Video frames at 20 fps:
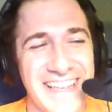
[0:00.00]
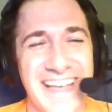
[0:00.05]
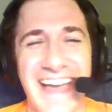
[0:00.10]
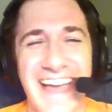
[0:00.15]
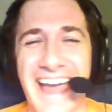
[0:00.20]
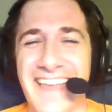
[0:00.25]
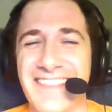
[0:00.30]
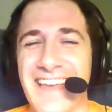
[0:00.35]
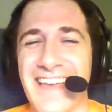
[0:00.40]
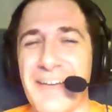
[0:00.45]

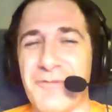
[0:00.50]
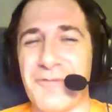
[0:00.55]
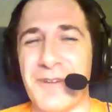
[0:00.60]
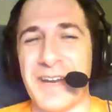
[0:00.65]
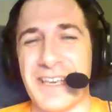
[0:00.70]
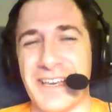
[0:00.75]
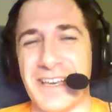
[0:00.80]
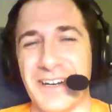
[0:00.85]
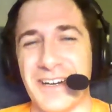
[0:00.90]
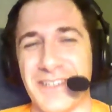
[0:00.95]
then when
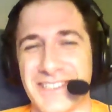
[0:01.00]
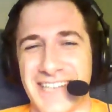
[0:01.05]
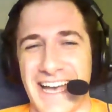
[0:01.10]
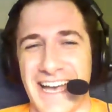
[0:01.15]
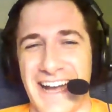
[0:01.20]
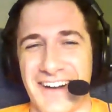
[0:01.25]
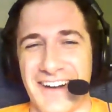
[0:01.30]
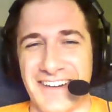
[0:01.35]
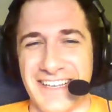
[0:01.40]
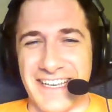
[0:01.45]
he goes
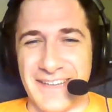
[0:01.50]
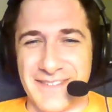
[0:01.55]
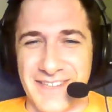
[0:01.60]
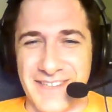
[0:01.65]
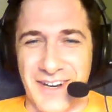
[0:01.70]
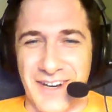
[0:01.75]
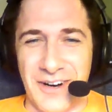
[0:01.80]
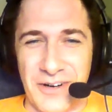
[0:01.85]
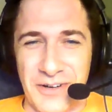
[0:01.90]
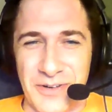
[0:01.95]
out, he gives
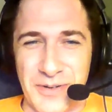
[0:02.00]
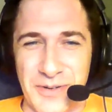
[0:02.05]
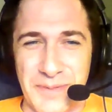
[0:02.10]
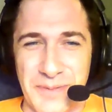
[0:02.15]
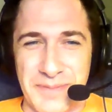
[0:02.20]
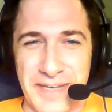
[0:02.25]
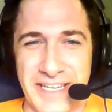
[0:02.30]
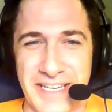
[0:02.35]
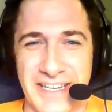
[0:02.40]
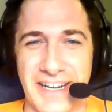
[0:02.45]
Carter a
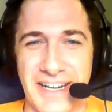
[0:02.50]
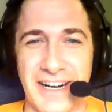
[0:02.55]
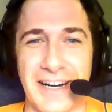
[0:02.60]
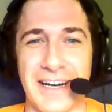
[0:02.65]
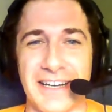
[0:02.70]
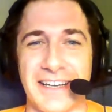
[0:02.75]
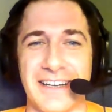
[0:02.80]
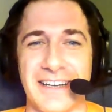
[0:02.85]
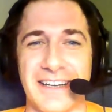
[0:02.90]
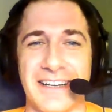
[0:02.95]
big
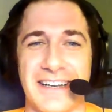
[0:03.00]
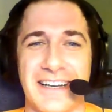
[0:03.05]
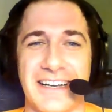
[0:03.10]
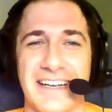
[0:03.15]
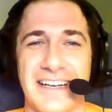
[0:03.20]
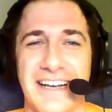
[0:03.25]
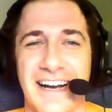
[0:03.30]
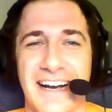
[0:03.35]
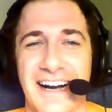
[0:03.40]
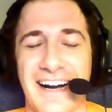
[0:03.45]
hug.
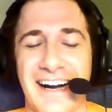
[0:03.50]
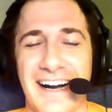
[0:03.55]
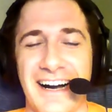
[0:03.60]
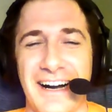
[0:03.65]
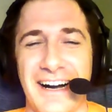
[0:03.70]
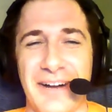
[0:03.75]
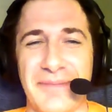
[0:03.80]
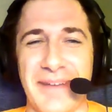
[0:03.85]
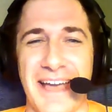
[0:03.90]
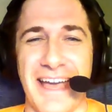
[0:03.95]

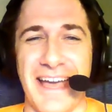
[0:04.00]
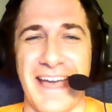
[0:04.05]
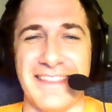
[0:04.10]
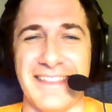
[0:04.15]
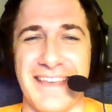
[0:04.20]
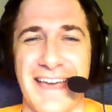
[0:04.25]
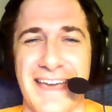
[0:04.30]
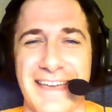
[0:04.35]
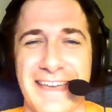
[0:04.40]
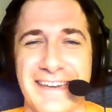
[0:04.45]
And
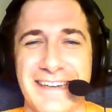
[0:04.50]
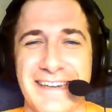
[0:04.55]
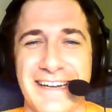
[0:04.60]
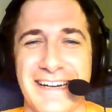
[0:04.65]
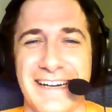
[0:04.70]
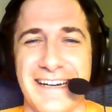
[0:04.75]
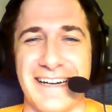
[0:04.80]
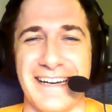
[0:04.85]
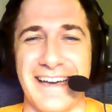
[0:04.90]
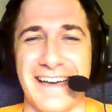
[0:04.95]
then
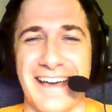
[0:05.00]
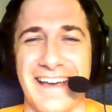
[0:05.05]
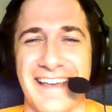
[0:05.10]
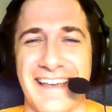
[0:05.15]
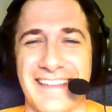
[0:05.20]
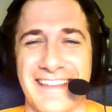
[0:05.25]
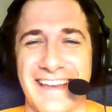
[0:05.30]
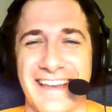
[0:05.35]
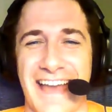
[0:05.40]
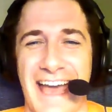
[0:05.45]

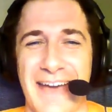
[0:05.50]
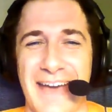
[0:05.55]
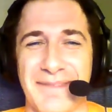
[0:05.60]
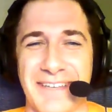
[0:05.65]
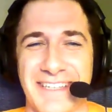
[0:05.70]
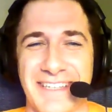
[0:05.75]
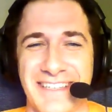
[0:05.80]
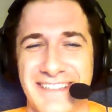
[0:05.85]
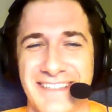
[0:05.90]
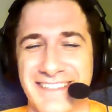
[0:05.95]

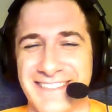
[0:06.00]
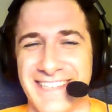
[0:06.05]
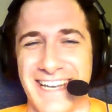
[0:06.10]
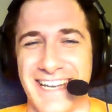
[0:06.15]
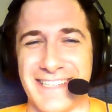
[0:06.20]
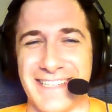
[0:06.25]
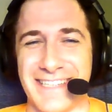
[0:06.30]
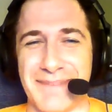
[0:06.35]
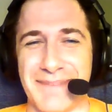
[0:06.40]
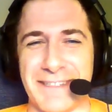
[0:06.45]
Abby
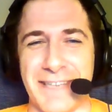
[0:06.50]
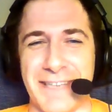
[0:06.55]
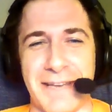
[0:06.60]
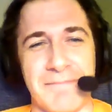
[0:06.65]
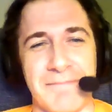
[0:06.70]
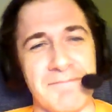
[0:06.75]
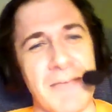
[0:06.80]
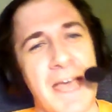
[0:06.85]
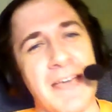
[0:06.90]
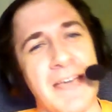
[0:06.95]
stands up. He's like,
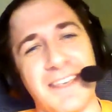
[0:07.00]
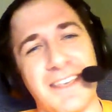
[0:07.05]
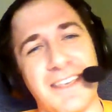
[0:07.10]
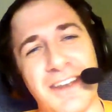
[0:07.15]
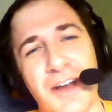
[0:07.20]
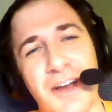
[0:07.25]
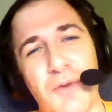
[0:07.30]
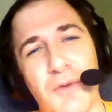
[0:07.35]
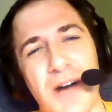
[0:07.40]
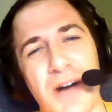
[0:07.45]
you
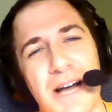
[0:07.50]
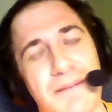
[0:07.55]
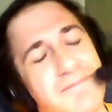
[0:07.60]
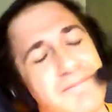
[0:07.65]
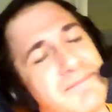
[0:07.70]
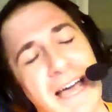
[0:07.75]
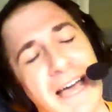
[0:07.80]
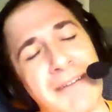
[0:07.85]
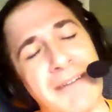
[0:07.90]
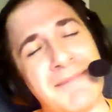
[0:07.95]
know what?
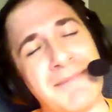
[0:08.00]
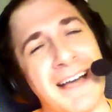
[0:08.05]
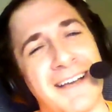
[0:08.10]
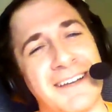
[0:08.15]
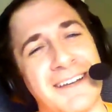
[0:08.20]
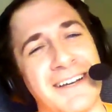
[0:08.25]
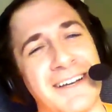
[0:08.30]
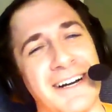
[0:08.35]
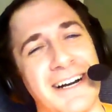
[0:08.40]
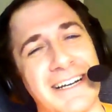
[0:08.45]
I'm not
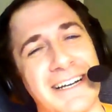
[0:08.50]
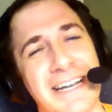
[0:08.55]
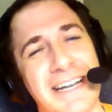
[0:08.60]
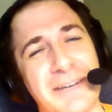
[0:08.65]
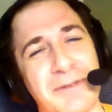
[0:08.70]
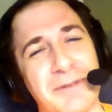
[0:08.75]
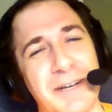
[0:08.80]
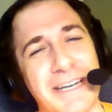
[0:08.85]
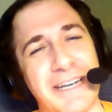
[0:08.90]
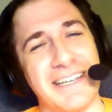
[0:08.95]
going to hug
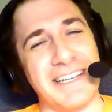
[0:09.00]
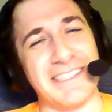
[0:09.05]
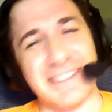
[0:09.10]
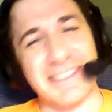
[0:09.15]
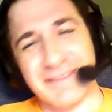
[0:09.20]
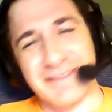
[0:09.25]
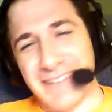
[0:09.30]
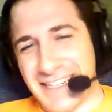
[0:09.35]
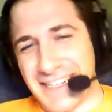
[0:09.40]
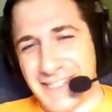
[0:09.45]
anyone
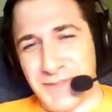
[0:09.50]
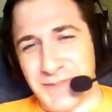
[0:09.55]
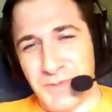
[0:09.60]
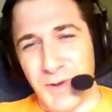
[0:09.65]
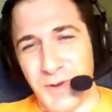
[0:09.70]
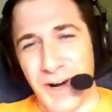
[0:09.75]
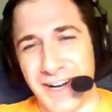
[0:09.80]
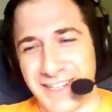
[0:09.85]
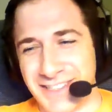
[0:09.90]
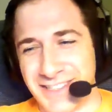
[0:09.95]
else. And he just
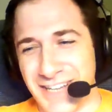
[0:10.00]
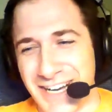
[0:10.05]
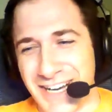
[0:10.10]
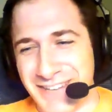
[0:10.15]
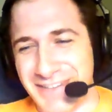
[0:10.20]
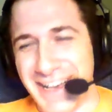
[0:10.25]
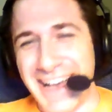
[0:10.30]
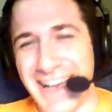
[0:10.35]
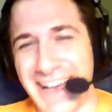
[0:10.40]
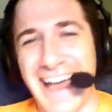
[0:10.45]
walks
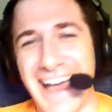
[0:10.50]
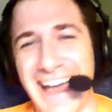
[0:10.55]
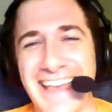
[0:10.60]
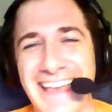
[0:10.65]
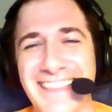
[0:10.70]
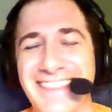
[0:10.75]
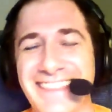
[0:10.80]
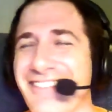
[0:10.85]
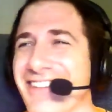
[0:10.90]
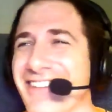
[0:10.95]
off.
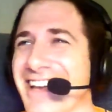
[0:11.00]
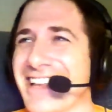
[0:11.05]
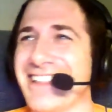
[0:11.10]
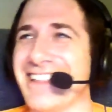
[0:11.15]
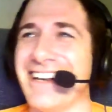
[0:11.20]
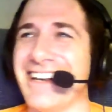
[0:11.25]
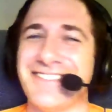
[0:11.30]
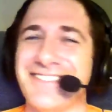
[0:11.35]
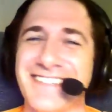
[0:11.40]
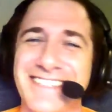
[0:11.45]
And then what I
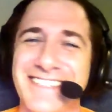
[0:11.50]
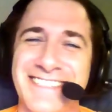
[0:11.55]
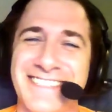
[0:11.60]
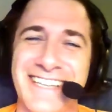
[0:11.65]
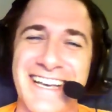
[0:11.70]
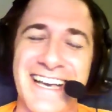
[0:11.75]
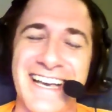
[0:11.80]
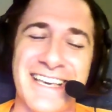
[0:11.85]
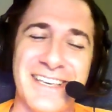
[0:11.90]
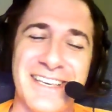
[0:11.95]
love is
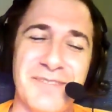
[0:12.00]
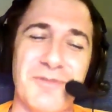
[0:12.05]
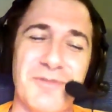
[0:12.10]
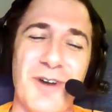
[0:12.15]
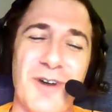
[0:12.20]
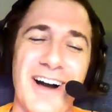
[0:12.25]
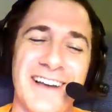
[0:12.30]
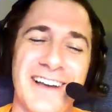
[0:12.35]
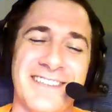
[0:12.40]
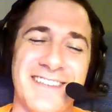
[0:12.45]
he
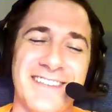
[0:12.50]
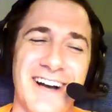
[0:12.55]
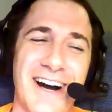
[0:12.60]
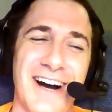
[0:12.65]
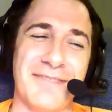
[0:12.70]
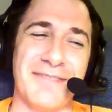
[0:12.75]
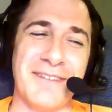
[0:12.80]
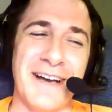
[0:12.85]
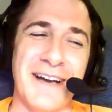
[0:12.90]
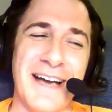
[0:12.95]
walks
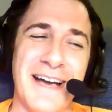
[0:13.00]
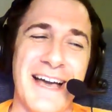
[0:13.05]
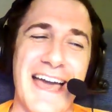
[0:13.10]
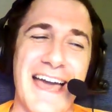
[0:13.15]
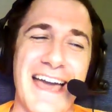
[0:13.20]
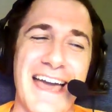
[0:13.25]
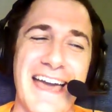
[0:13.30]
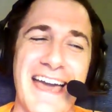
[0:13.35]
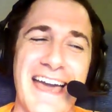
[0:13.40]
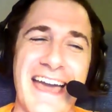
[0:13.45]
off
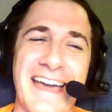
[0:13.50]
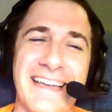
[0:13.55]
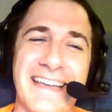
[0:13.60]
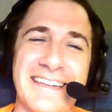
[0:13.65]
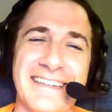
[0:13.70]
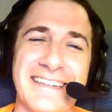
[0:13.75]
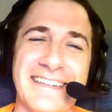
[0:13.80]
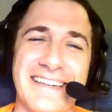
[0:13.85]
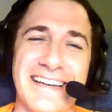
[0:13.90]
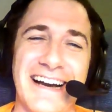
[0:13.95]

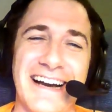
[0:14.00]
and,